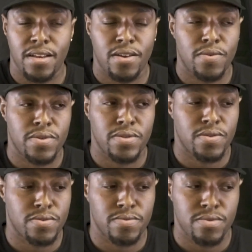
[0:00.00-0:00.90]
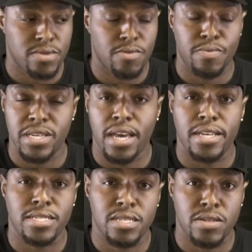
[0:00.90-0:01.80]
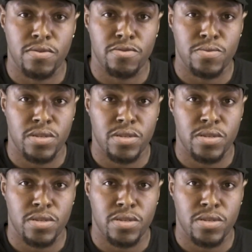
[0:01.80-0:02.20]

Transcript: I don't want no BS in the group.